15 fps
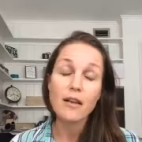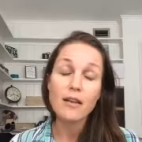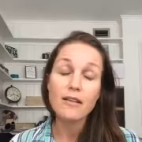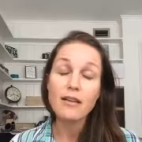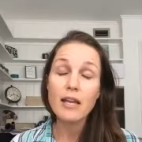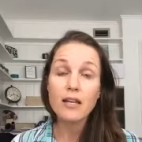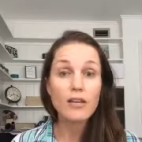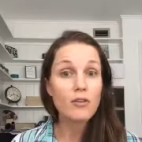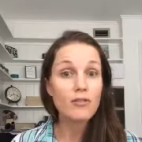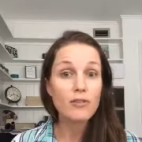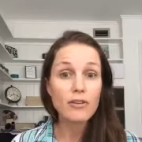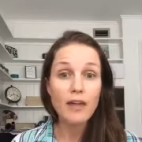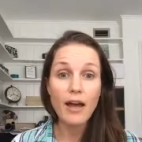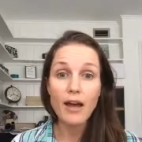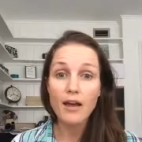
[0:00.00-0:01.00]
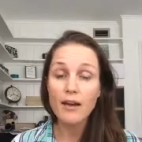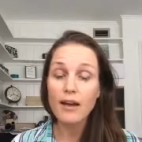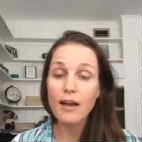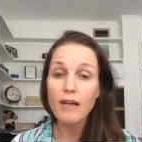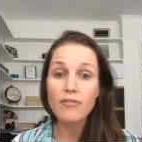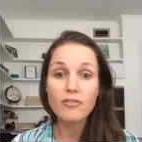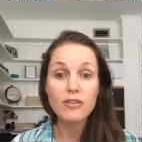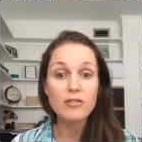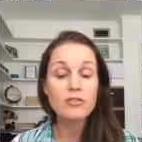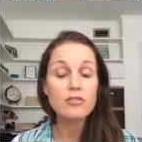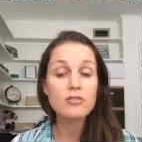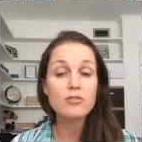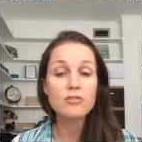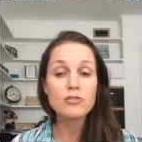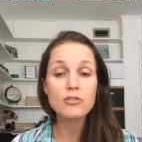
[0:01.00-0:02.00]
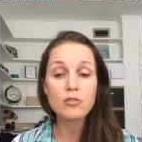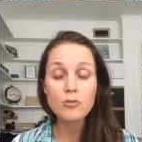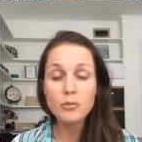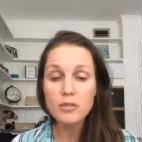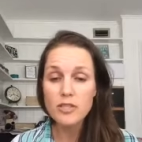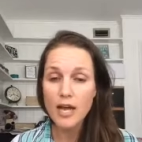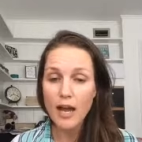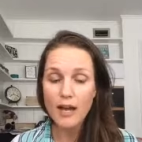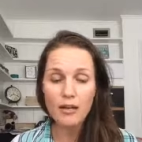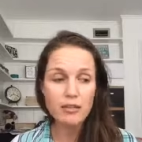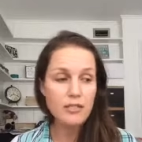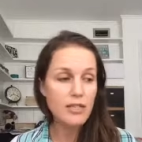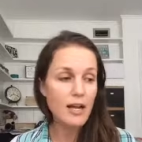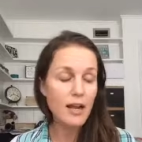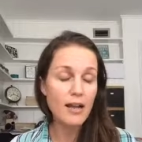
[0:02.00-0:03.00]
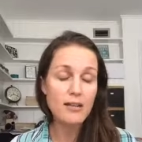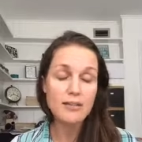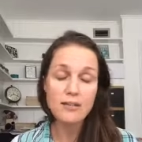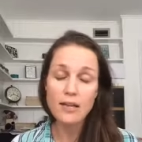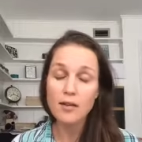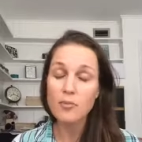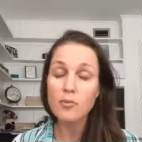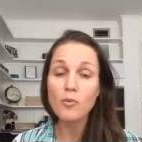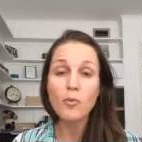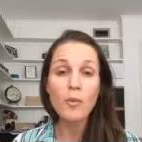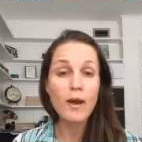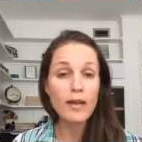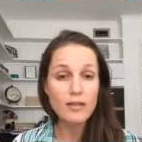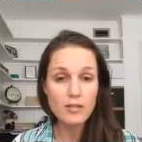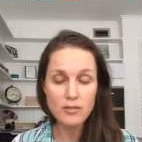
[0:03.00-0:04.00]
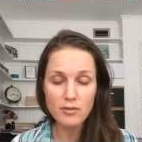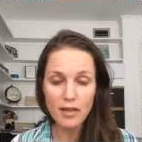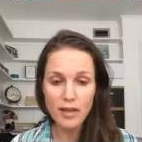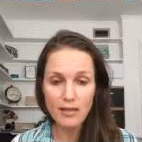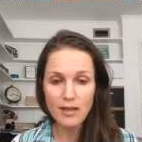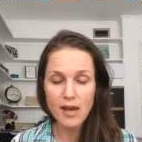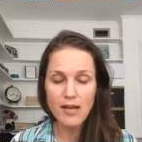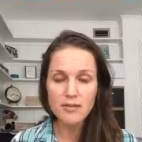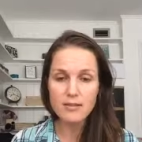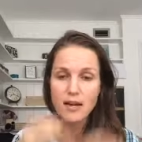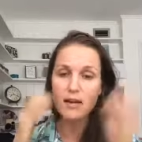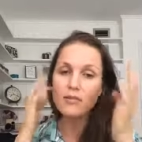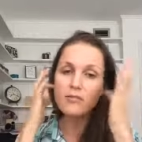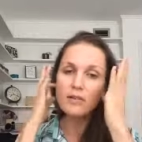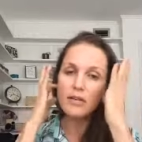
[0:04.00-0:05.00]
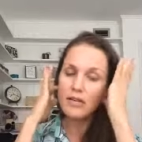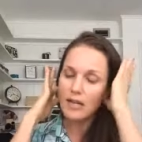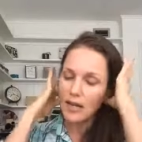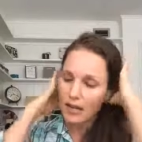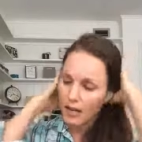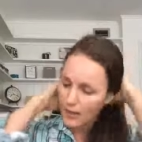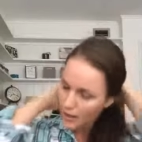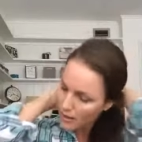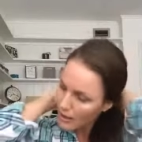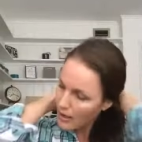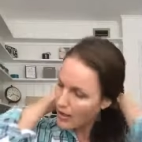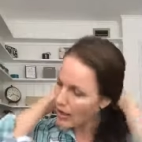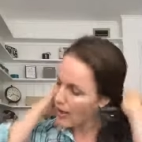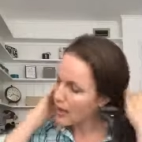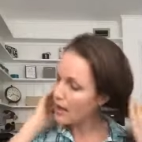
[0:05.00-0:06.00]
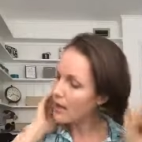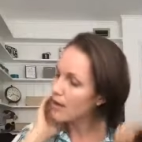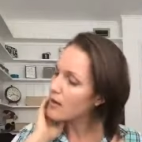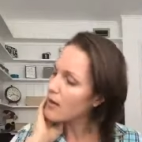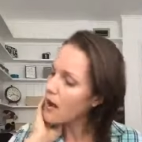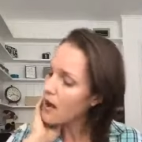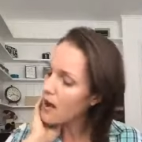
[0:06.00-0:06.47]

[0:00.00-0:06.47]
thank you for that. I feel super tired today. I stayed up way too late last night reading. And